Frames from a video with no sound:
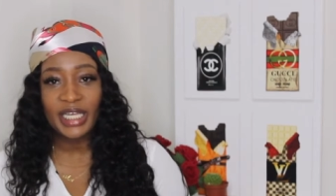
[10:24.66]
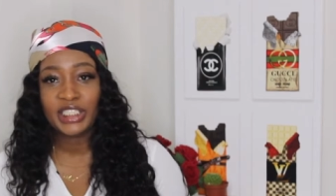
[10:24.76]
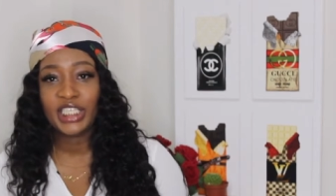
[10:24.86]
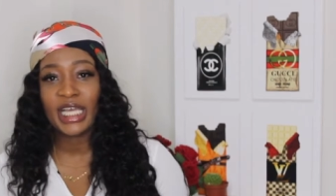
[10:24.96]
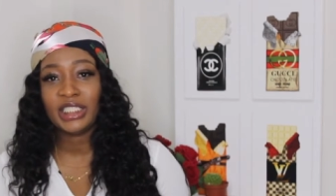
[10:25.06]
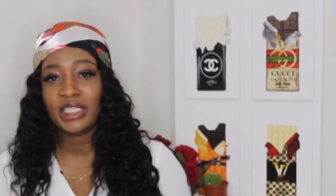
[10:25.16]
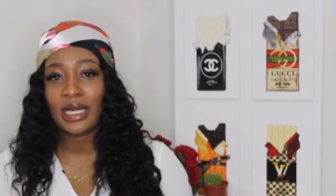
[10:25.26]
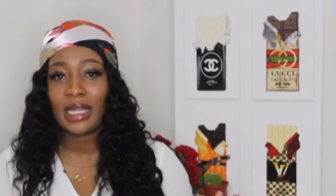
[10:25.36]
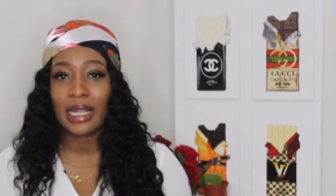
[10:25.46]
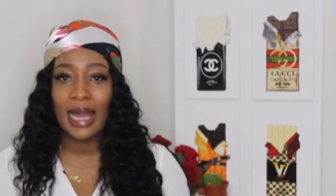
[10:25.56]
change
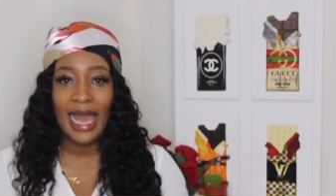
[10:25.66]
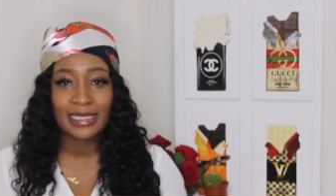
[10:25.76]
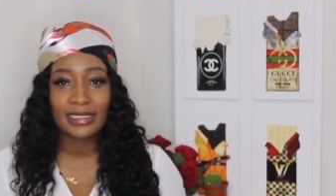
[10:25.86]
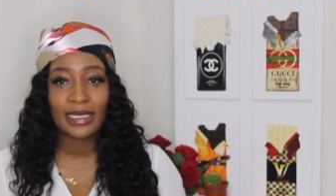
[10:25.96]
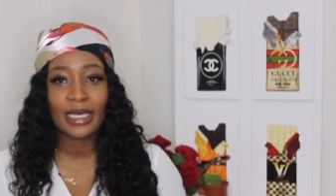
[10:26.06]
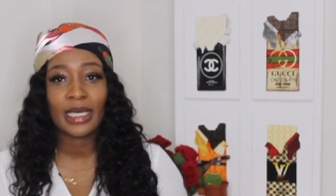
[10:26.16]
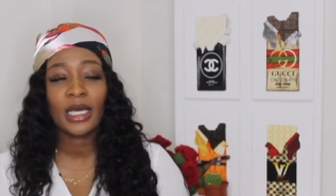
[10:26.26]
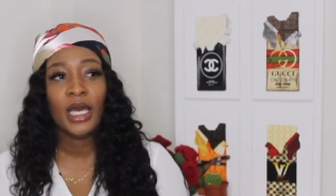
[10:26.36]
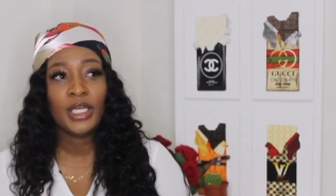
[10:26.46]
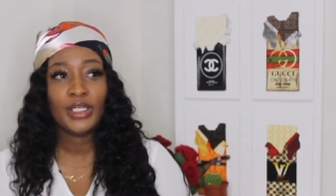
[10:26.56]
the classic,
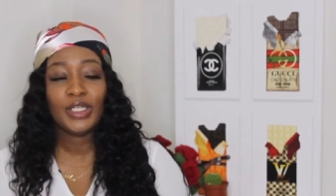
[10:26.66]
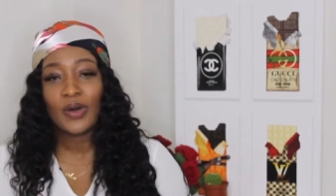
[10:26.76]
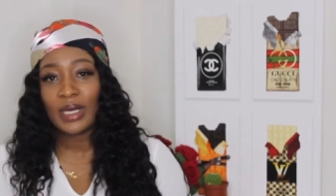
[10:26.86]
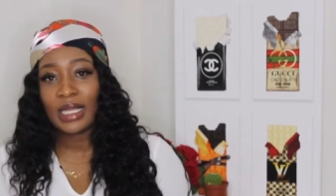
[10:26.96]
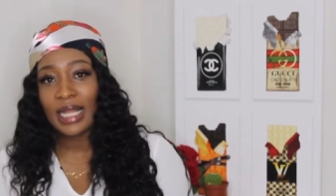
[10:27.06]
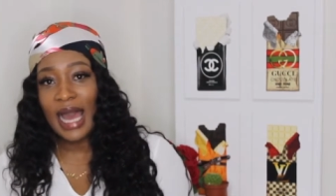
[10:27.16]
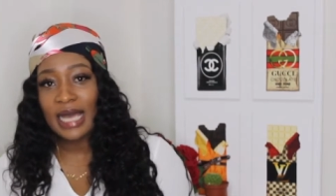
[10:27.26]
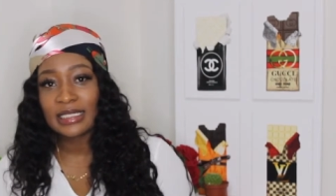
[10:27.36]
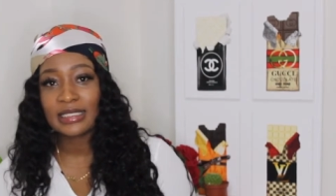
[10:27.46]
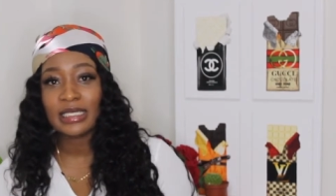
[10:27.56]
you know,
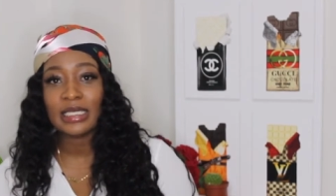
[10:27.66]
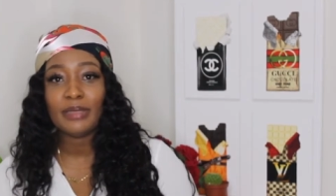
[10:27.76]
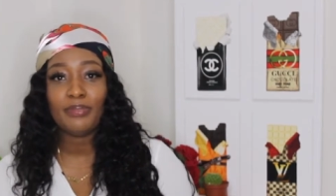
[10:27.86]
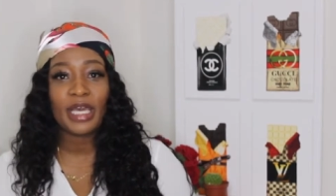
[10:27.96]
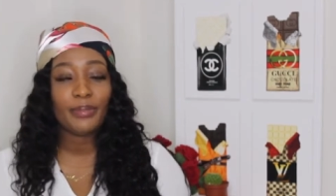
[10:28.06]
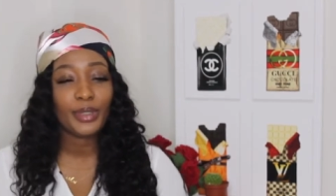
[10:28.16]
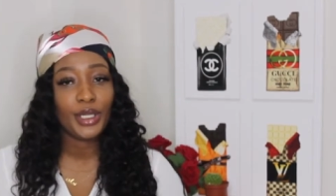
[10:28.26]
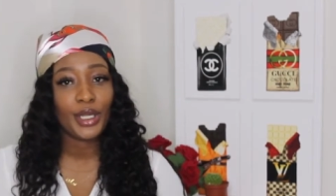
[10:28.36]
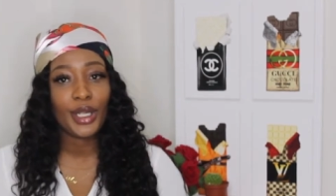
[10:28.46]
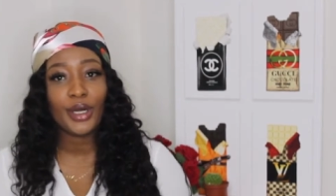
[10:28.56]
classy baby
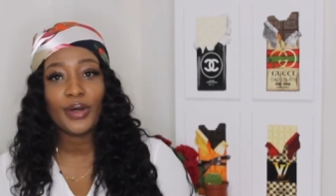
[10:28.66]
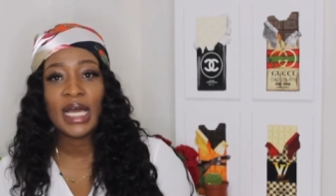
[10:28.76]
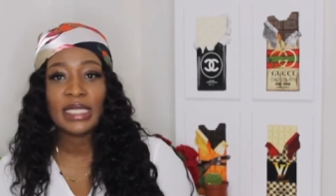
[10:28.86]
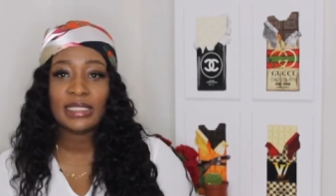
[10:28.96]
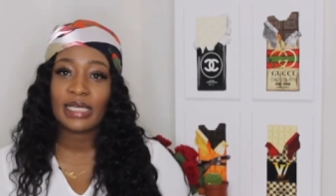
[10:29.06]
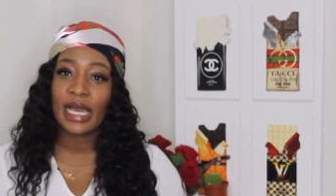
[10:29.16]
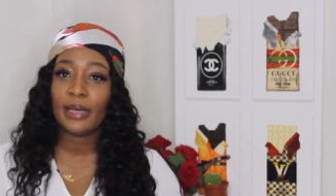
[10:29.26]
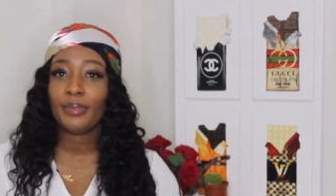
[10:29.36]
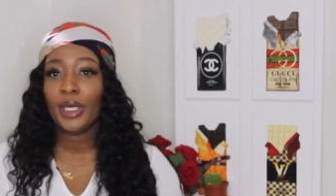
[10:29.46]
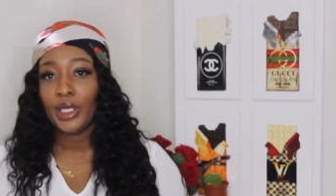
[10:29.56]
girl
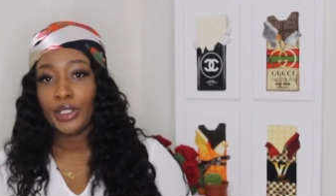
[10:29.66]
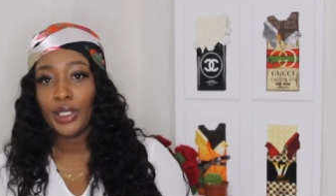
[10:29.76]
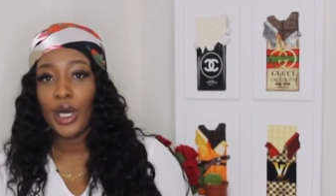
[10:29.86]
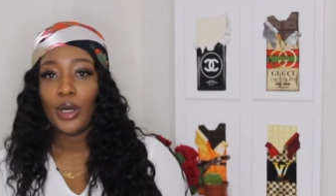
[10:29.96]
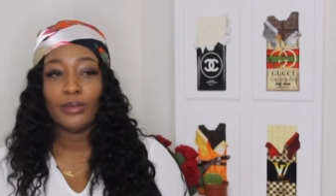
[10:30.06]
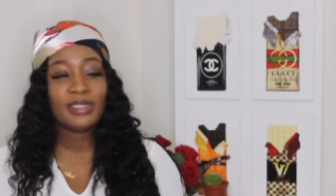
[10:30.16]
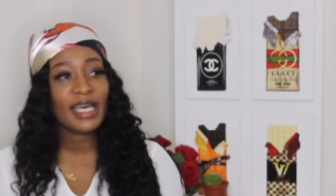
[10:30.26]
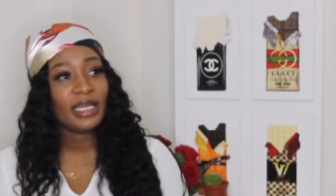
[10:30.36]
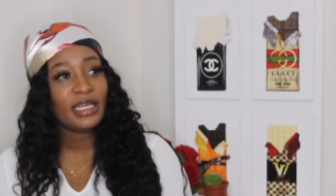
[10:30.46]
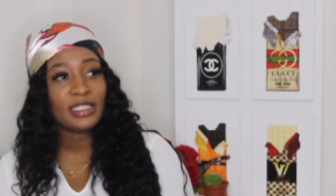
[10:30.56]
type, you know,
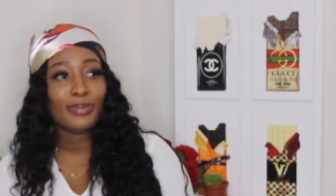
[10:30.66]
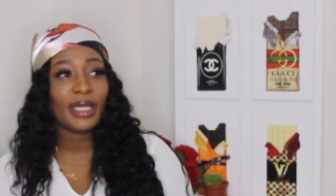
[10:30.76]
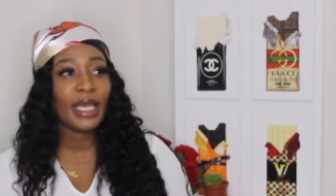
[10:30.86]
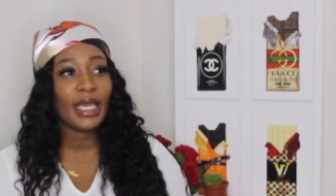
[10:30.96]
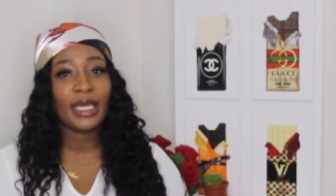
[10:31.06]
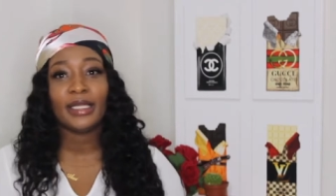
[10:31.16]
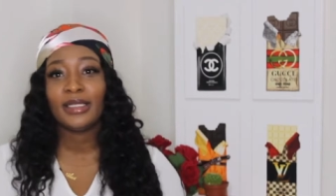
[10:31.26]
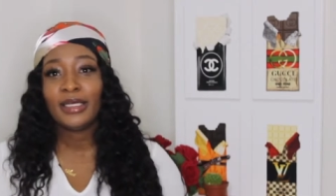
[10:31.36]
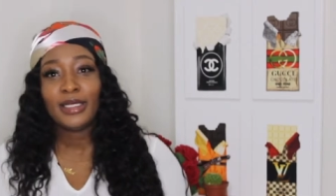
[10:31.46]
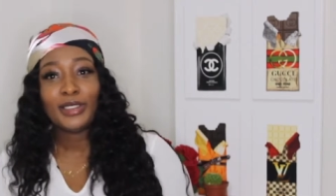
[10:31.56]
tennis
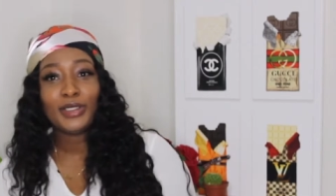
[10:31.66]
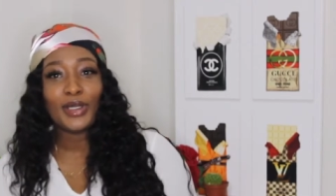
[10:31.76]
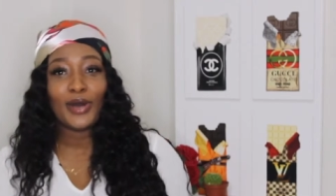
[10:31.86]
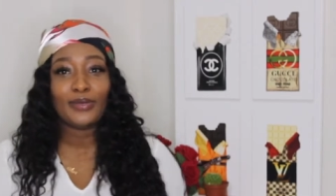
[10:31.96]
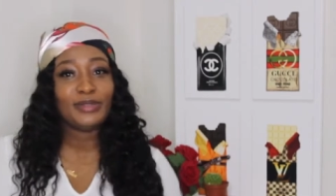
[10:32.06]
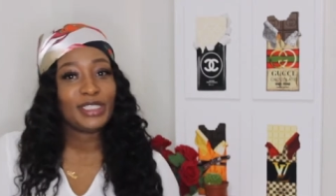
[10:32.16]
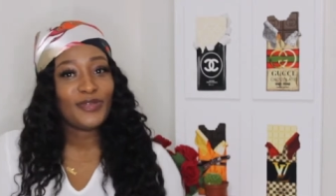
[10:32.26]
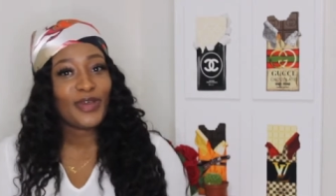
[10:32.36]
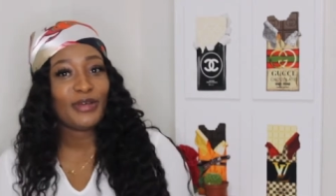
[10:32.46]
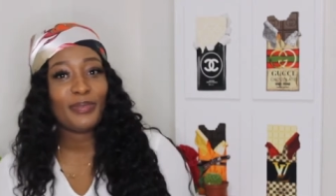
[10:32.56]
playing, you know,
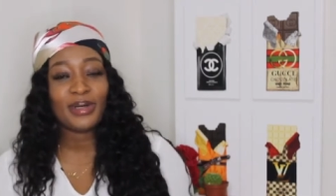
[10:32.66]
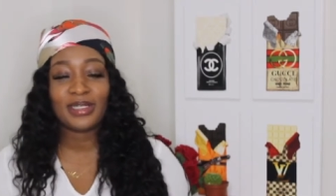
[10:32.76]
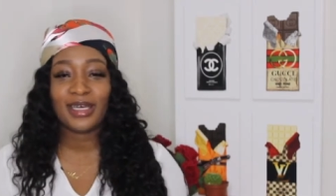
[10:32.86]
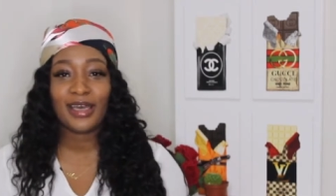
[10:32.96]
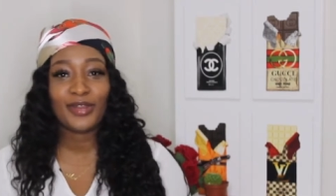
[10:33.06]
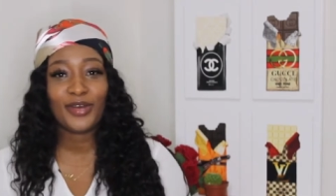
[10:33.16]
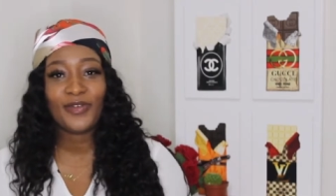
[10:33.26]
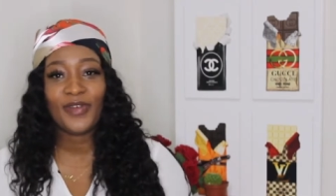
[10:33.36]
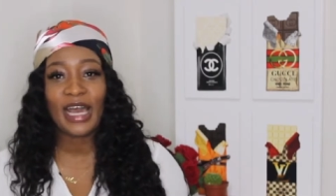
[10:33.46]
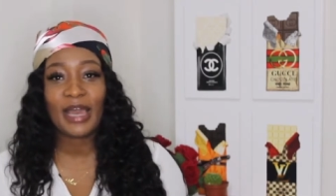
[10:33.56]
just very put
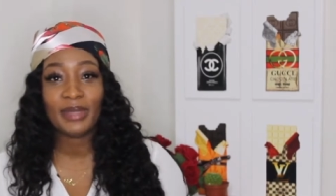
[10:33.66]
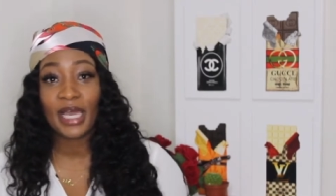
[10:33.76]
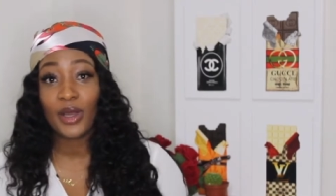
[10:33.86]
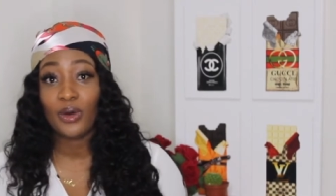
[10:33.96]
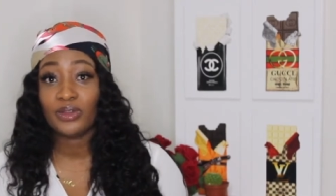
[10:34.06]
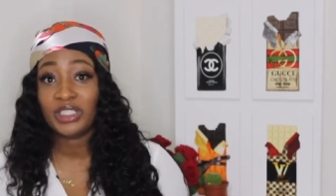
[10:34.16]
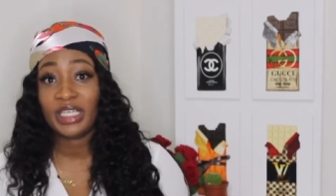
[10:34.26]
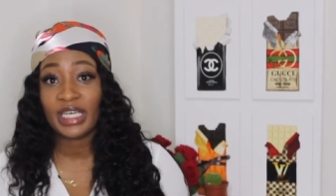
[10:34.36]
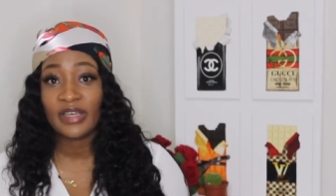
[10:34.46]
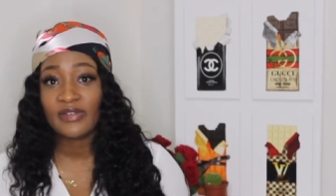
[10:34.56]
together vibe that coach
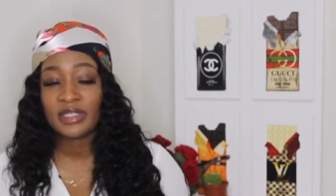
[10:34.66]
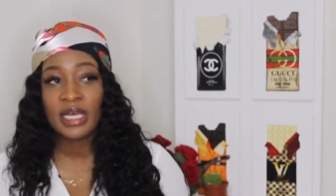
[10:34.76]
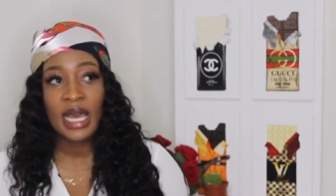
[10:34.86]
gives.